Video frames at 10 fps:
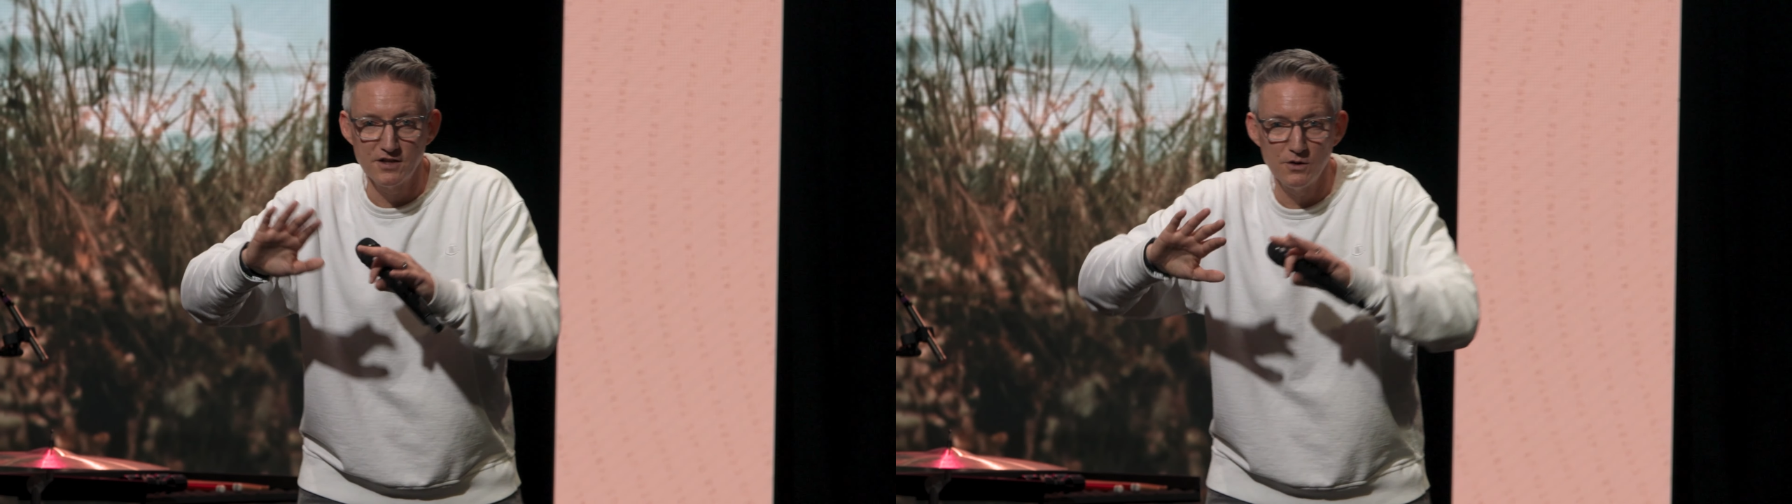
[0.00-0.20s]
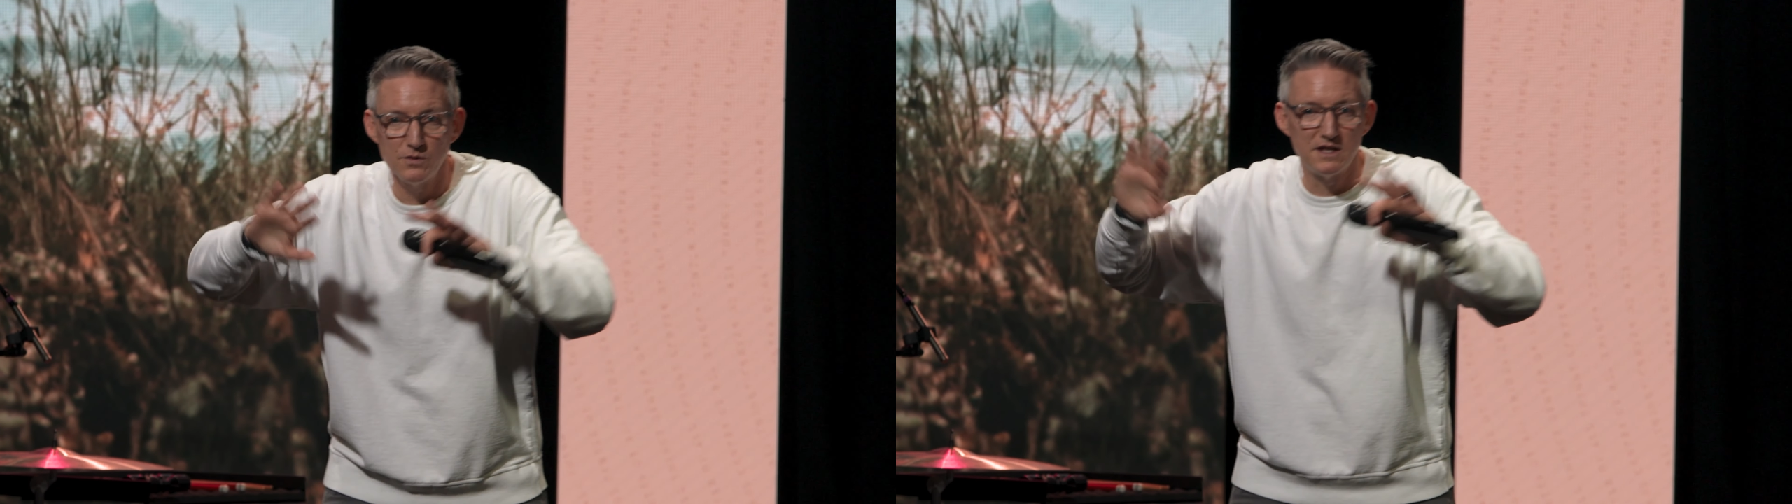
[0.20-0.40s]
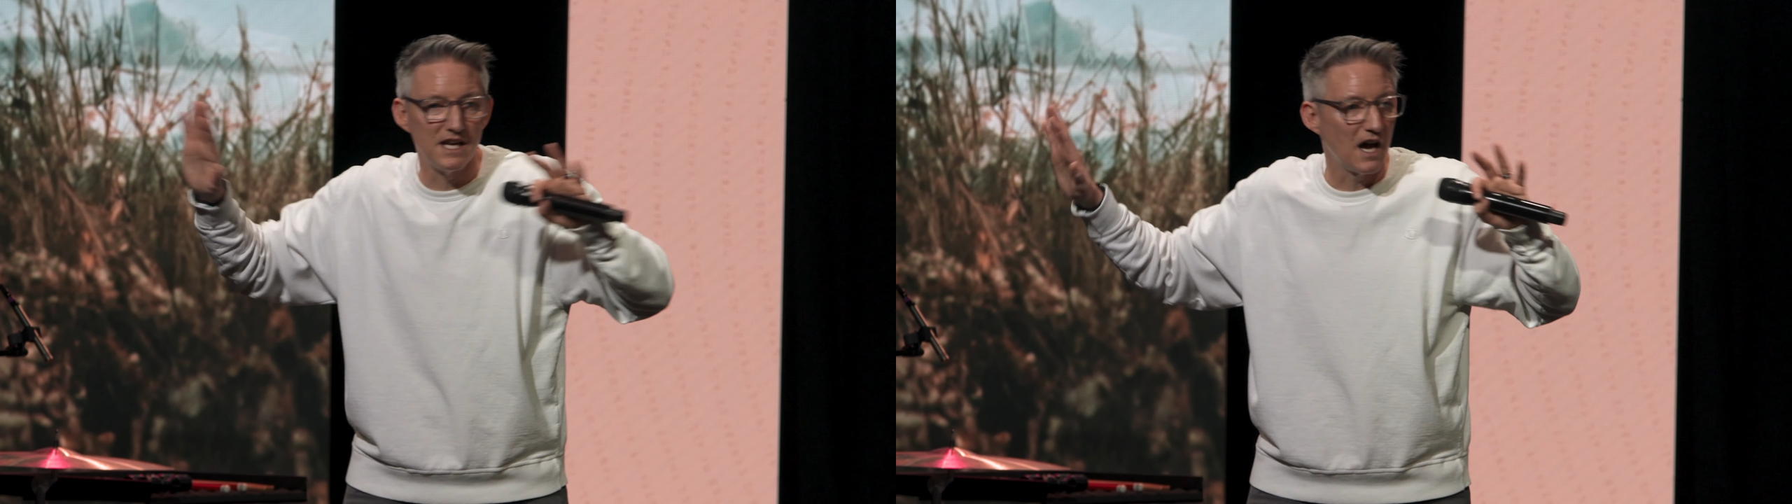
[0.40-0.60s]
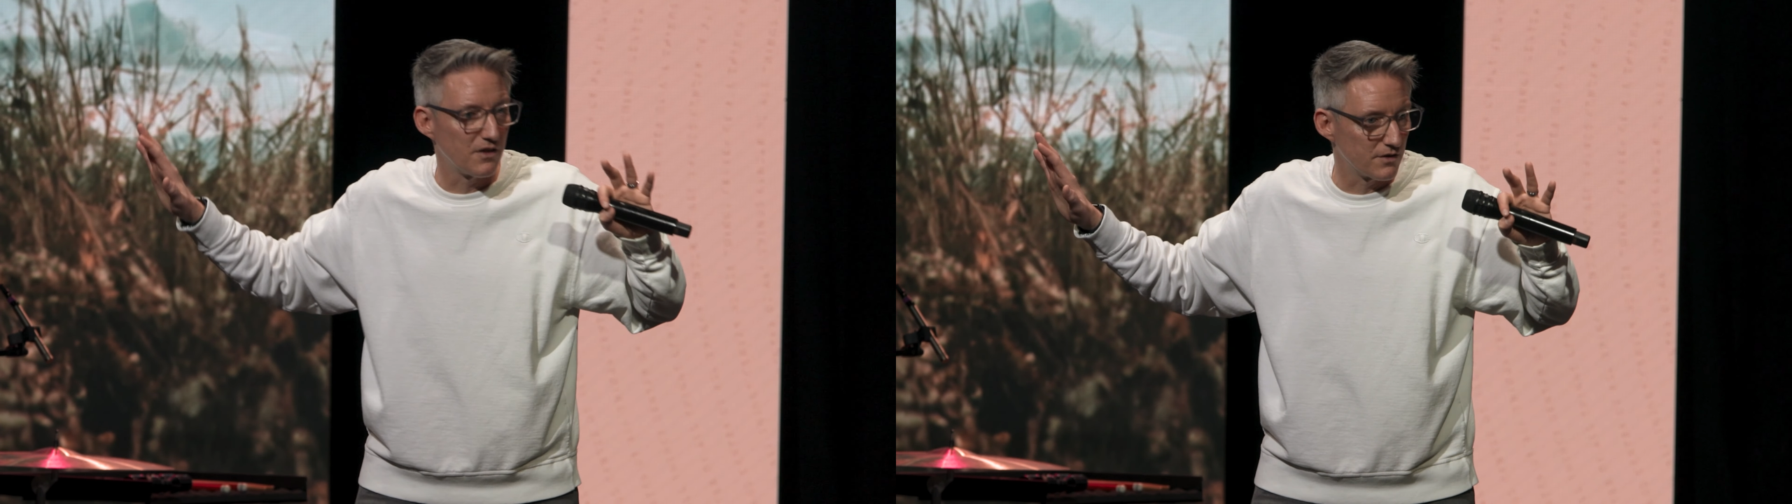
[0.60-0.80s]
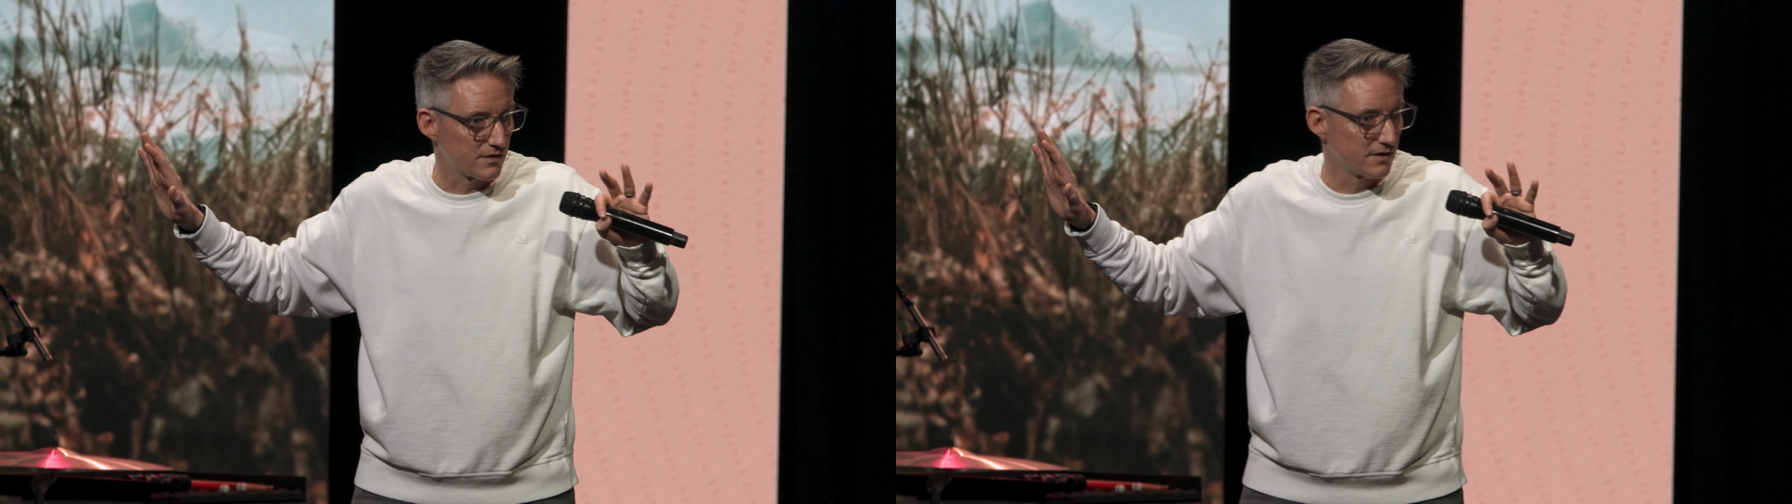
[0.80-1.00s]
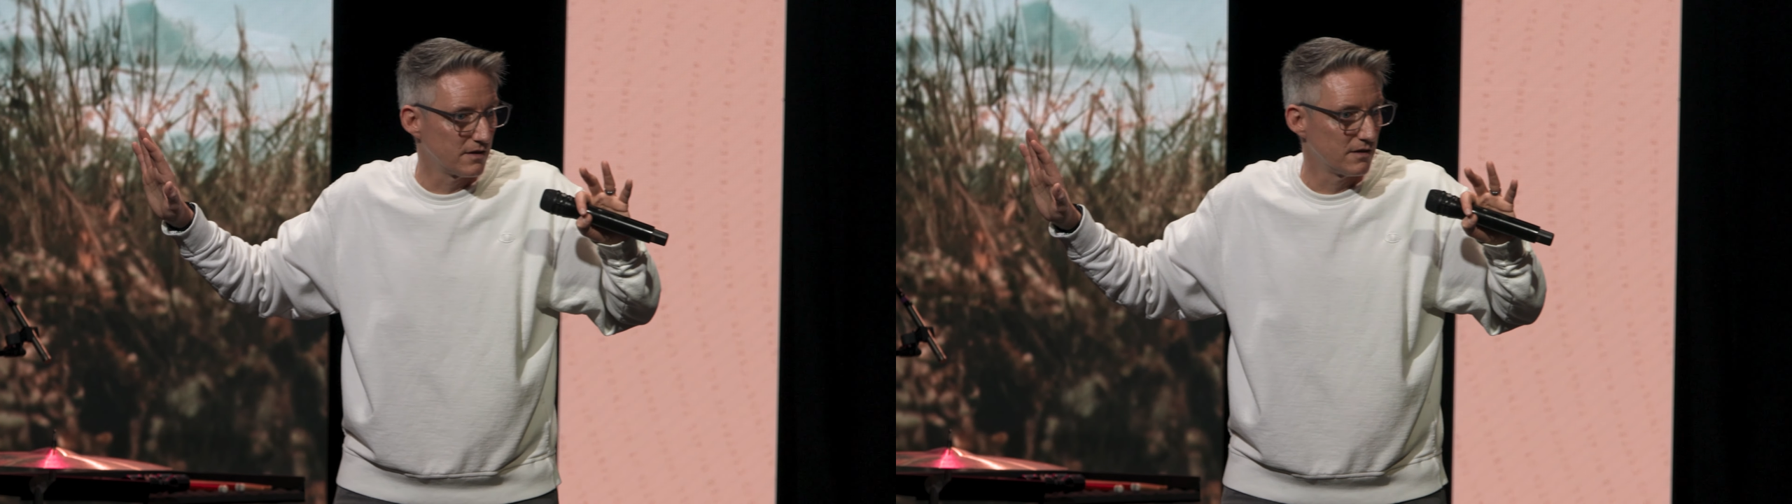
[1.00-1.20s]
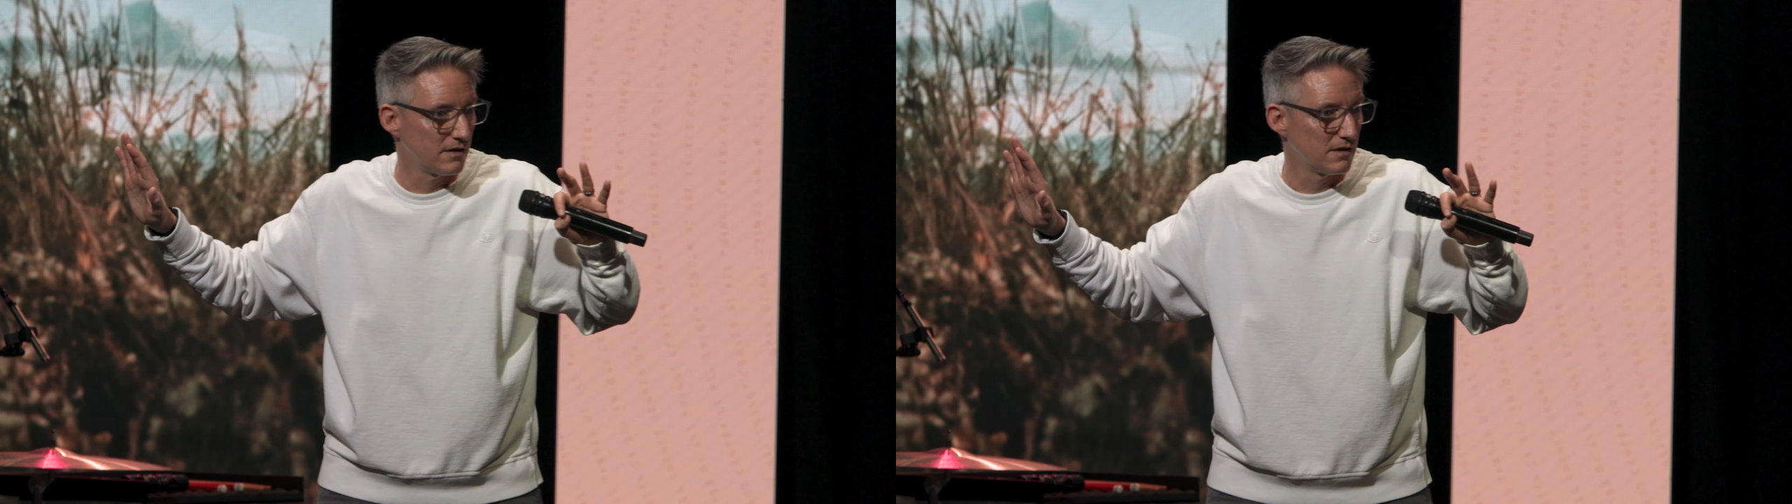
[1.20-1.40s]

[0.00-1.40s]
to? The others.